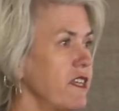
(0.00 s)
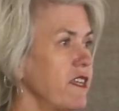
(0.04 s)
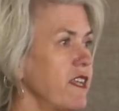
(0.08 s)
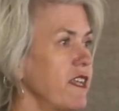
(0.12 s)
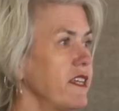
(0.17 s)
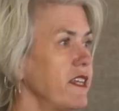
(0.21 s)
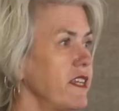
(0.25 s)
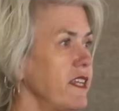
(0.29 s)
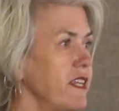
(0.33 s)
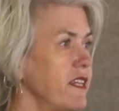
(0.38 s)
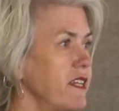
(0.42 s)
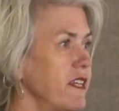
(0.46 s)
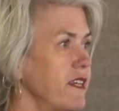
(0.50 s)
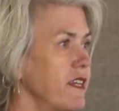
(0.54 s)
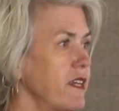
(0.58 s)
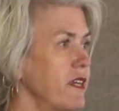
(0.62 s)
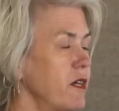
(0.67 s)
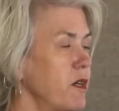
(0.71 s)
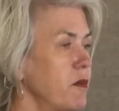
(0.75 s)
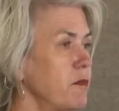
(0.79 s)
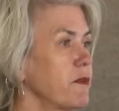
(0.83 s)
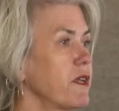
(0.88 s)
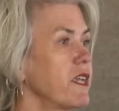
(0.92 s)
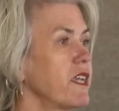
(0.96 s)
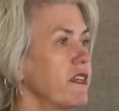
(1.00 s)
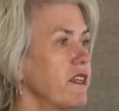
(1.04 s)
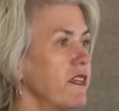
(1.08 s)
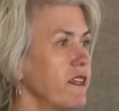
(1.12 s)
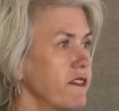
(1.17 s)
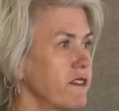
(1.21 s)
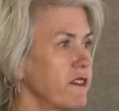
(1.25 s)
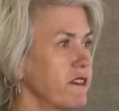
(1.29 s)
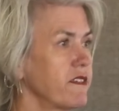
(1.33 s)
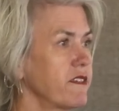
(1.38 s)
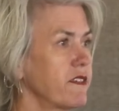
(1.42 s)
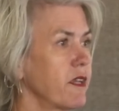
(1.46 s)
They needed help getting
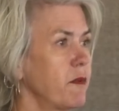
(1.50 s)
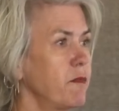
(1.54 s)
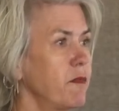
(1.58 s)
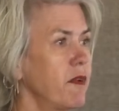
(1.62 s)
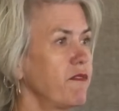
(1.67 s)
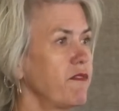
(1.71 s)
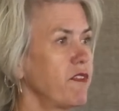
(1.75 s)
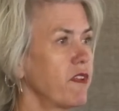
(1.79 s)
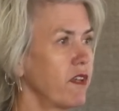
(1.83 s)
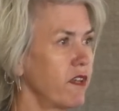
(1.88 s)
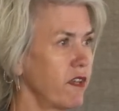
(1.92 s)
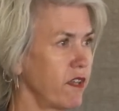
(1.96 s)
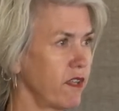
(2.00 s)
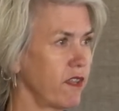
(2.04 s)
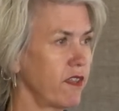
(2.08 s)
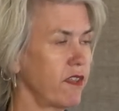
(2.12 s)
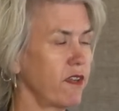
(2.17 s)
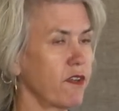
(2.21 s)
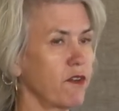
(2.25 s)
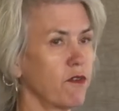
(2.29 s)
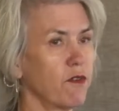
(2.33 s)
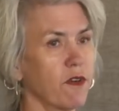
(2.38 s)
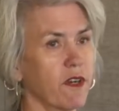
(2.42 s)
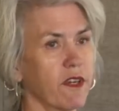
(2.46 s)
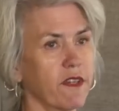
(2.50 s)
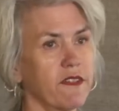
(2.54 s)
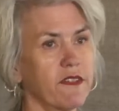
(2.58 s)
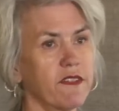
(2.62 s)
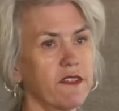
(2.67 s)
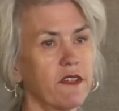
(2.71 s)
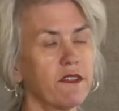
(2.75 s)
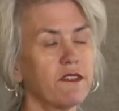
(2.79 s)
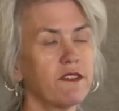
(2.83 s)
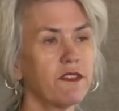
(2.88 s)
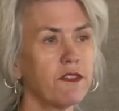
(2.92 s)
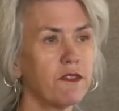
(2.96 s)
to some of the courts.
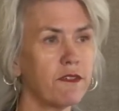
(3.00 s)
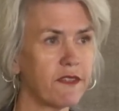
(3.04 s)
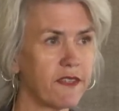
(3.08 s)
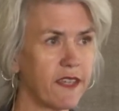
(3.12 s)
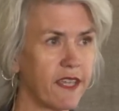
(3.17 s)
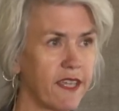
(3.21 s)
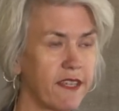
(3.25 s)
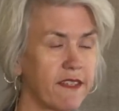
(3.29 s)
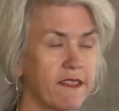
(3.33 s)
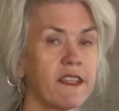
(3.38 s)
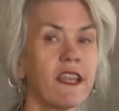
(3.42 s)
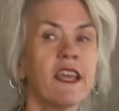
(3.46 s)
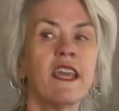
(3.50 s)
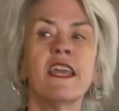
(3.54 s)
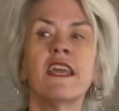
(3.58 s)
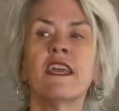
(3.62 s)
So 2 things.